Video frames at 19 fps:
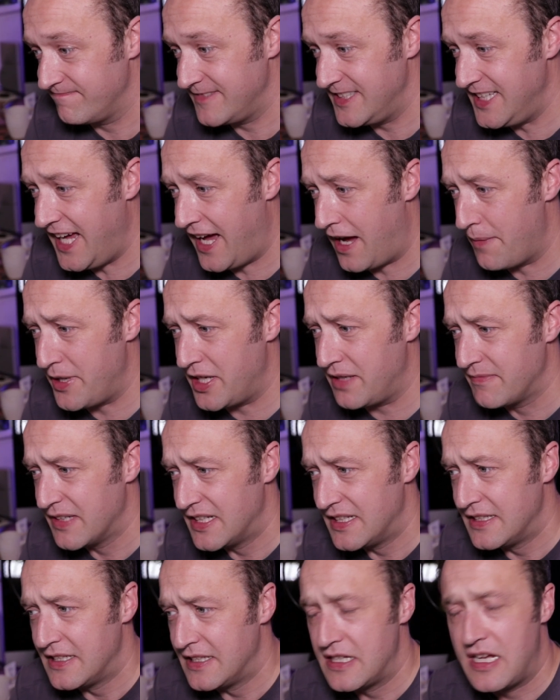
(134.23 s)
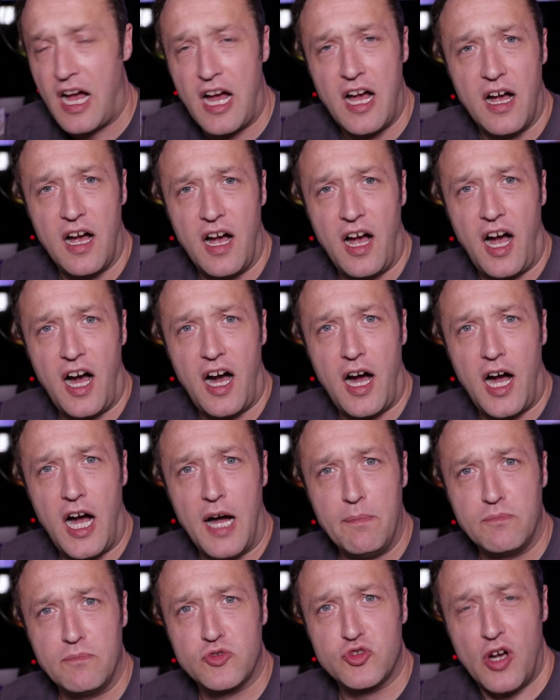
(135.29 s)
yeah, I mean,
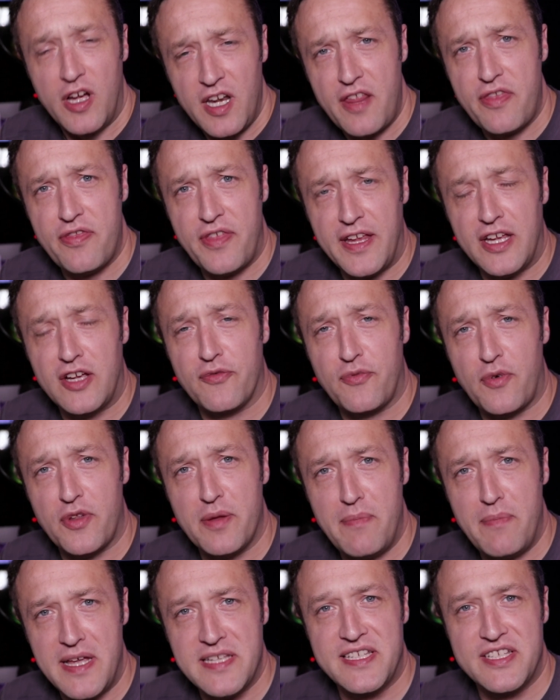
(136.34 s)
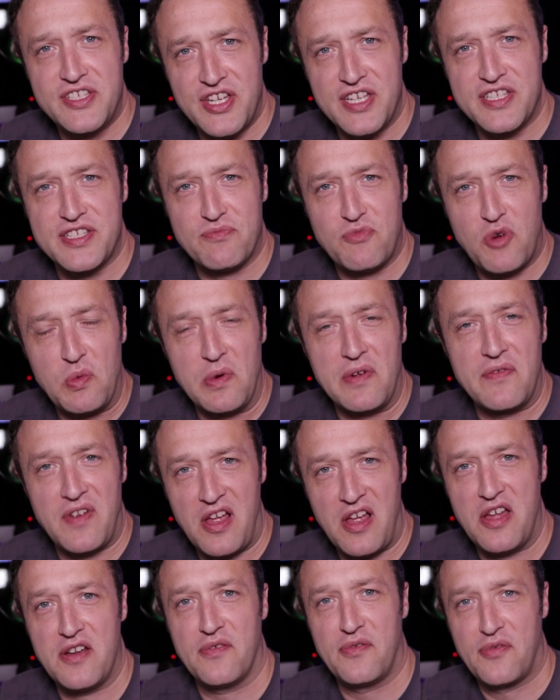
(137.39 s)
I'm trying to think of what the message is and what we've
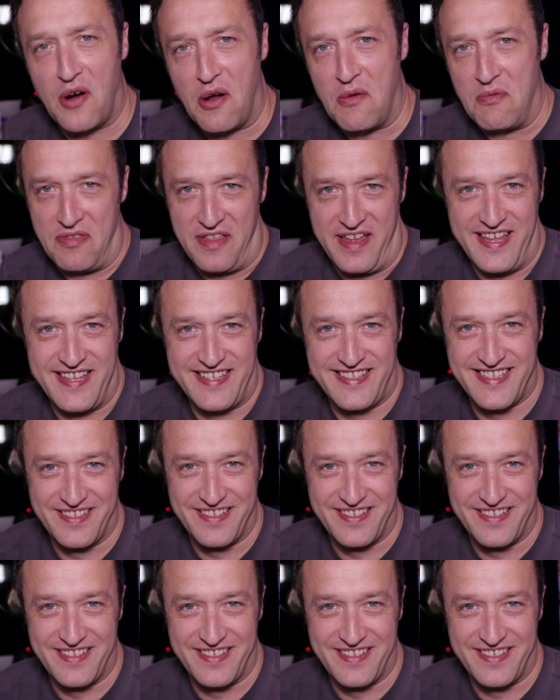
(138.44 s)
learned from this